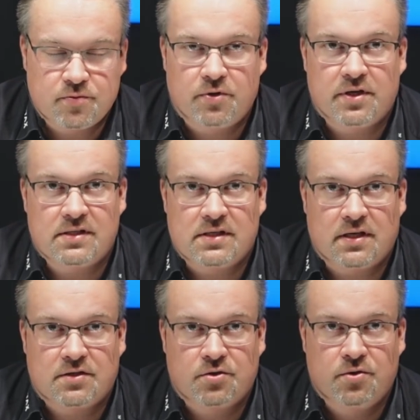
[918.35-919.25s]
more easier
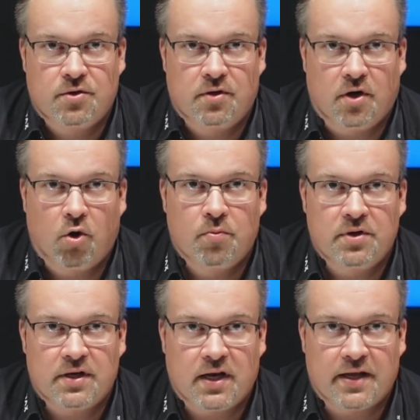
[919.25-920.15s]
to open
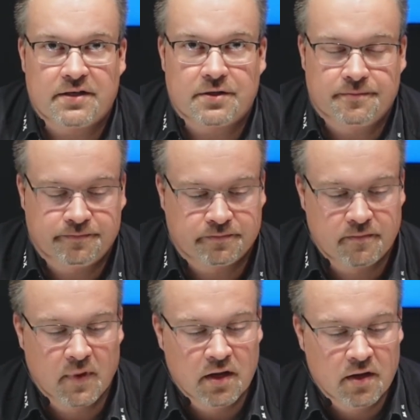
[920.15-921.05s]
it later.
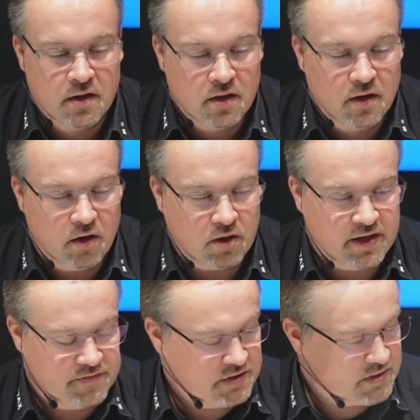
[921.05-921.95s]
Okay,
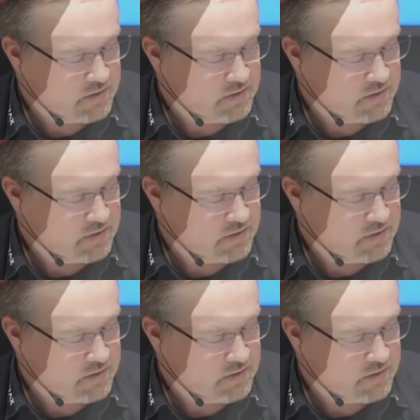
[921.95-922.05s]
this is the